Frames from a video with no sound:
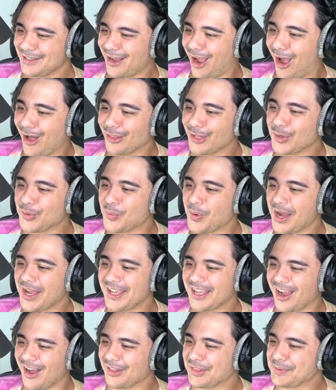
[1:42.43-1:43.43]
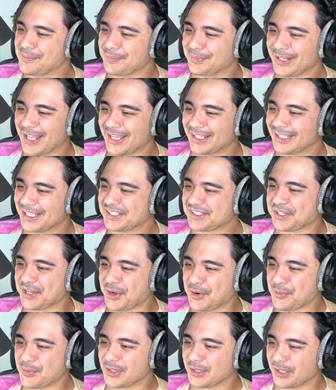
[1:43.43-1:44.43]
all in white, all in black. Let's
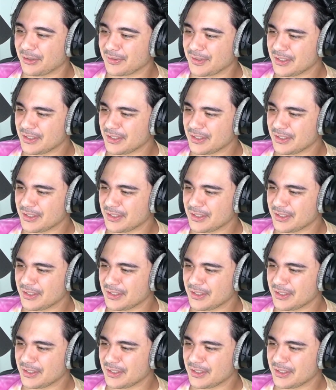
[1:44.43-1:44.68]
go. We love